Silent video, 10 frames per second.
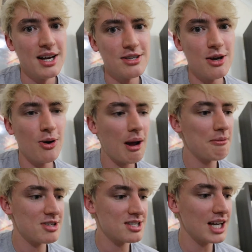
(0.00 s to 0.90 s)
So
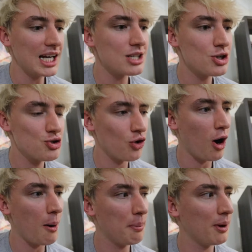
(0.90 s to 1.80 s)
I've decided to
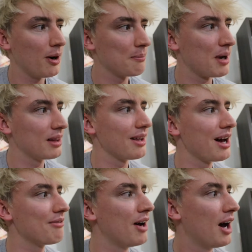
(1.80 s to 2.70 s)
draw upon my
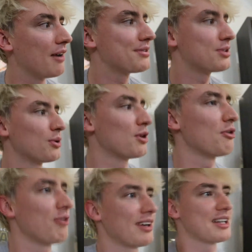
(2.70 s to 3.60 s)
love of sort
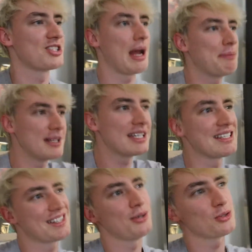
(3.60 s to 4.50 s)
of
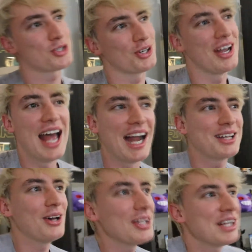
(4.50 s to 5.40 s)
Japanese culture
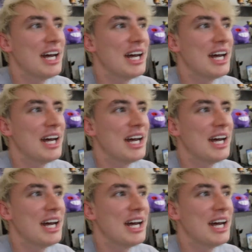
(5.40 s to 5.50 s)
and call